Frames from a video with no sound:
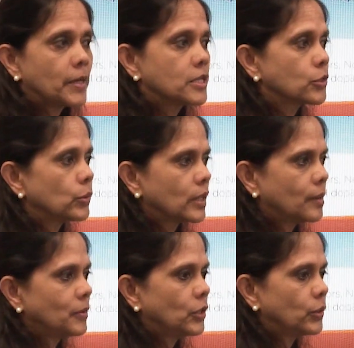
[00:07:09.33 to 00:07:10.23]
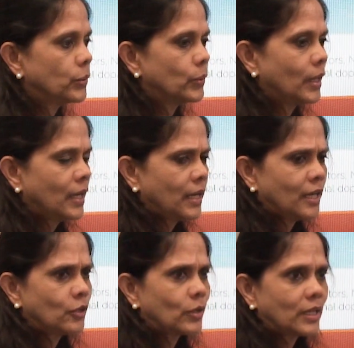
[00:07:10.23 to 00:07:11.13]
the patients who come to you
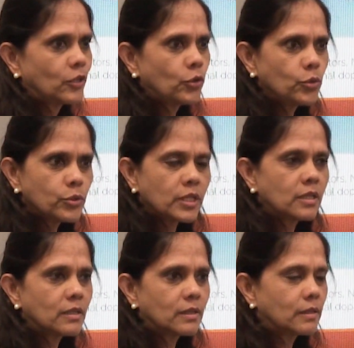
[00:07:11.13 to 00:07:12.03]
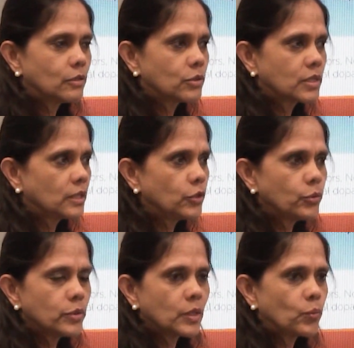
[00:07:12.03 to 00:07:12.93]
and you're like, you're using, you're still
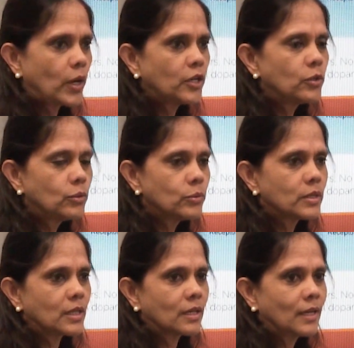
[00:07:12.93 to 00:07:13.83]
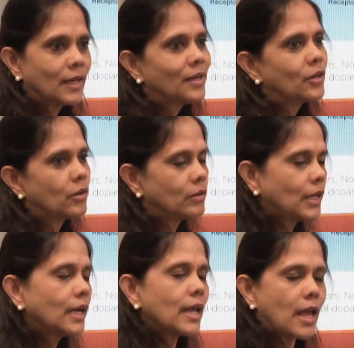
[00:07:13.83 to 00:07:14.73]
using, why are you using?
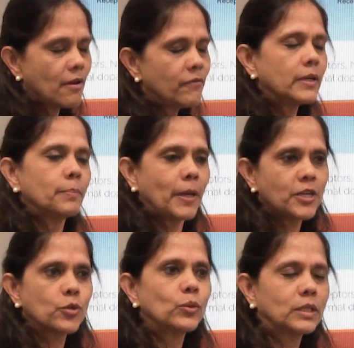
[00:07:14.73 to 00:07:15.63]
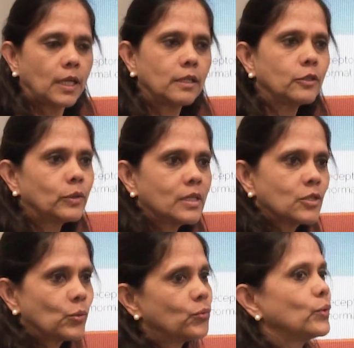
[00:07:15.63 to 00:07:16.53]
Not every patient will tell you
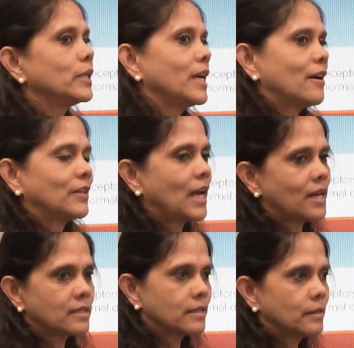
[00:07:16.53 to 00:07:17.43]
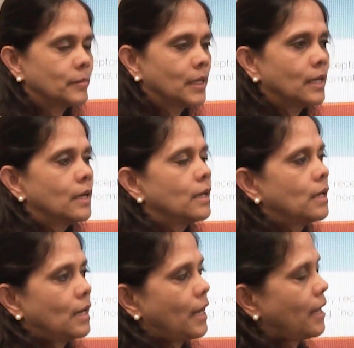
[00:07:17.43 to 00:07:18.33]
this, you really have to ask them.
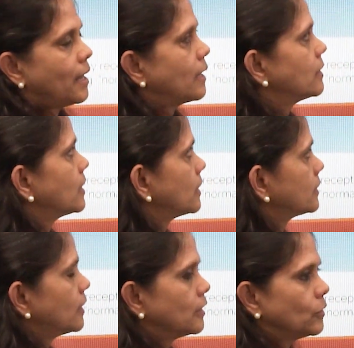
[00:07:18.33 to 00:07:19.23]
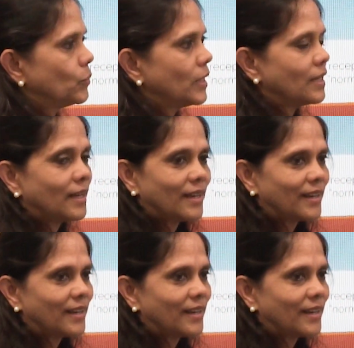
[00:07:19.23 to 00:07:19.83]
And they'll tell you, well,